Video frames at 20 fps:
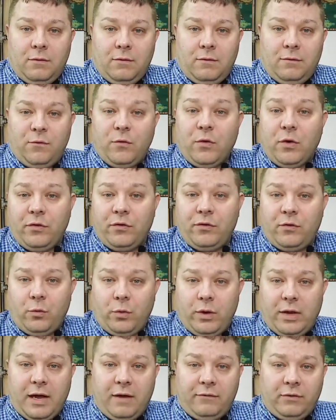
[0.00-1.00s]
First,
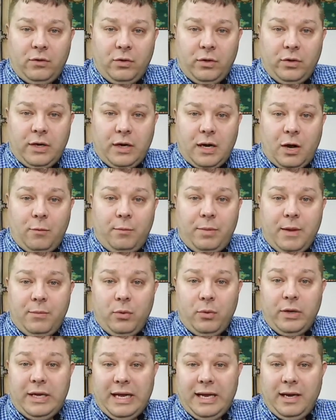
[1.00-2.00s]
we have to look at how
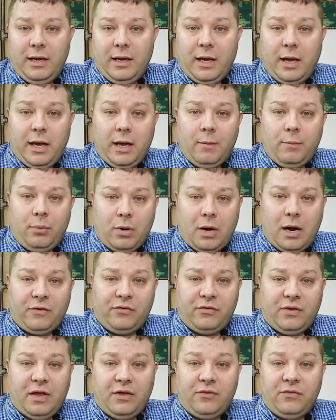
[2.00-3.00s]
people get and
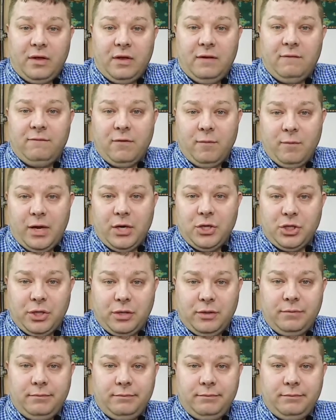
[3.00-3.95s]
process information.